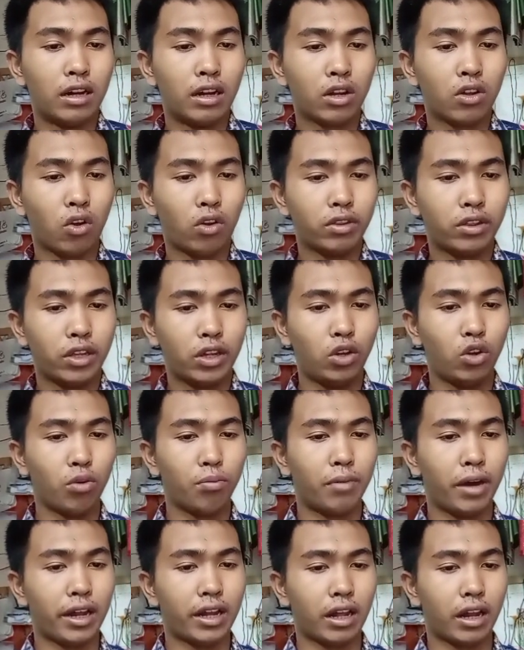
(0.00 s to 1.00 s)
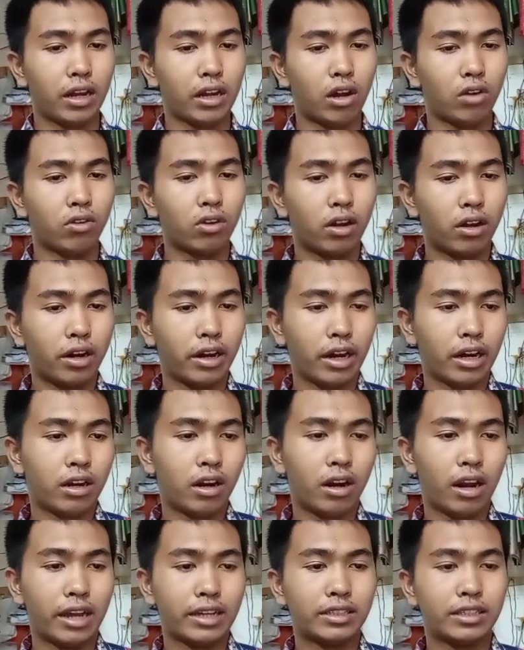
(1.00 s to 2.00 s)
continue by carry out learning
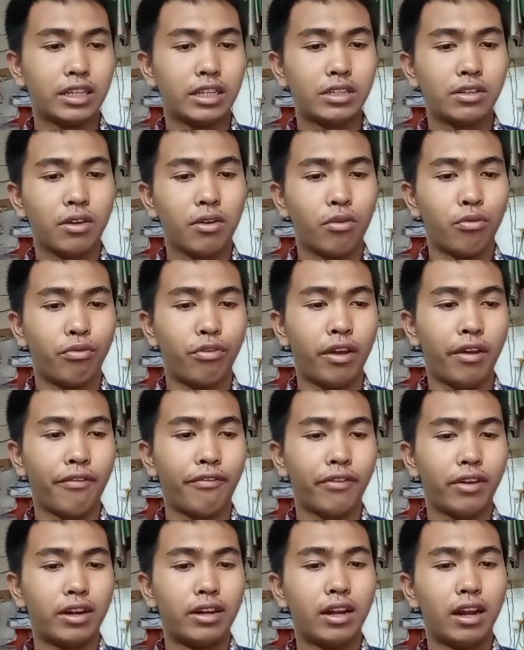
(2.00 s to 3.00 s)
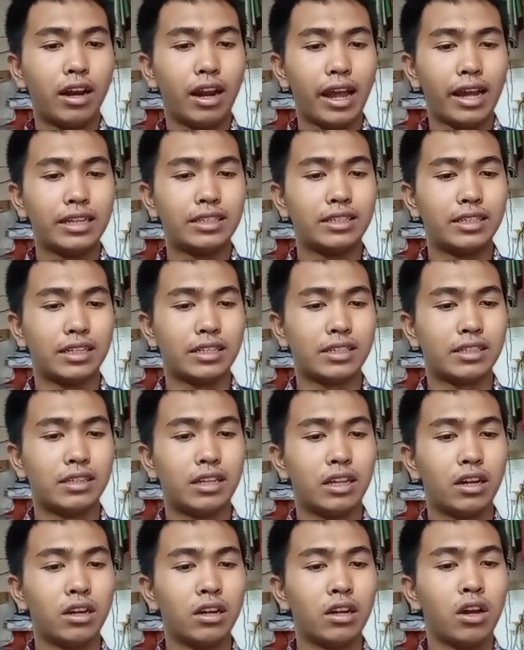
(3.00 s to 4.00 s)
analysis with analysis
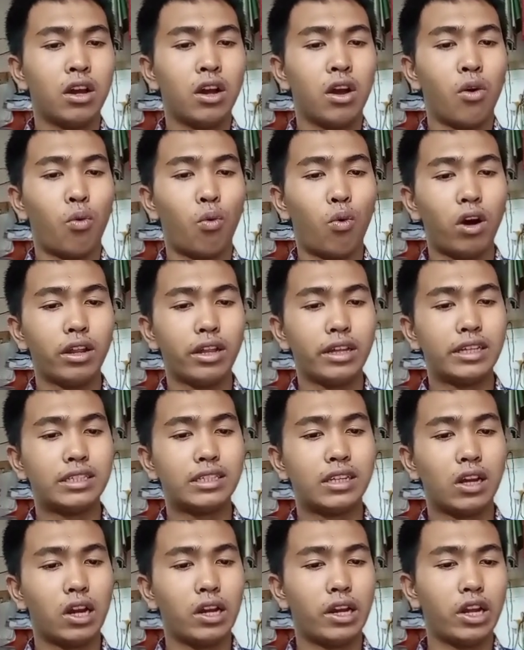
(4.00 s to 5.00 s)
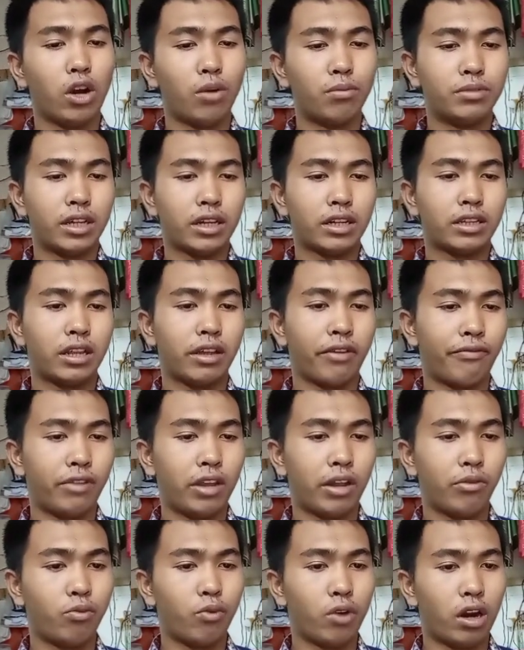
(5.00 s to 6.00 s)
the what is learning objective
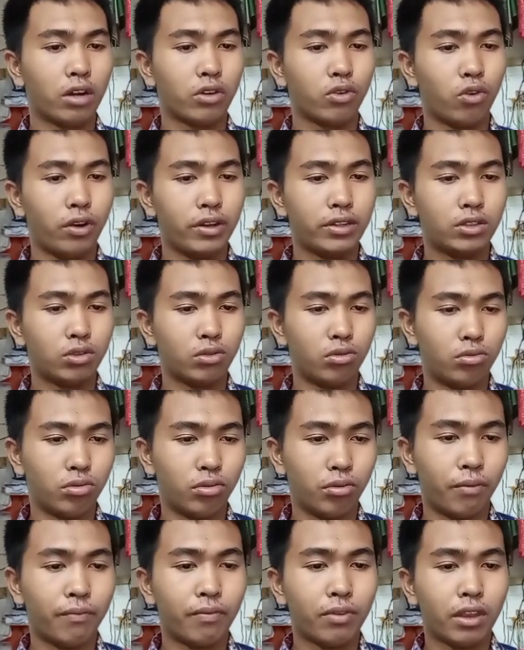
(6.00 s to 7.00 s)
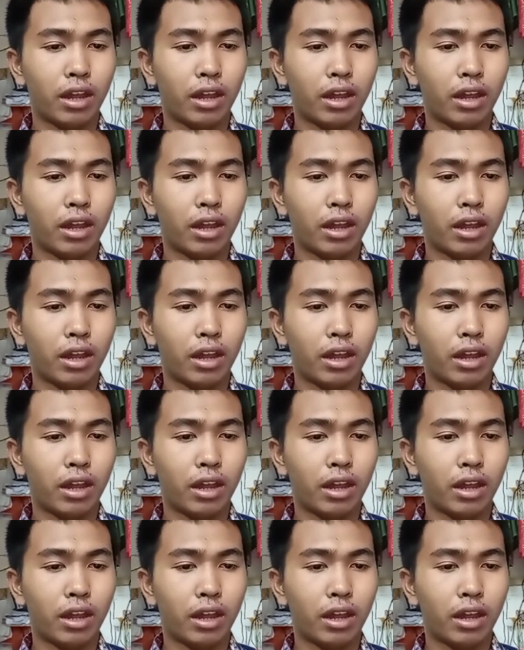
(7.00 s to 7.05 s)
that we are going to do.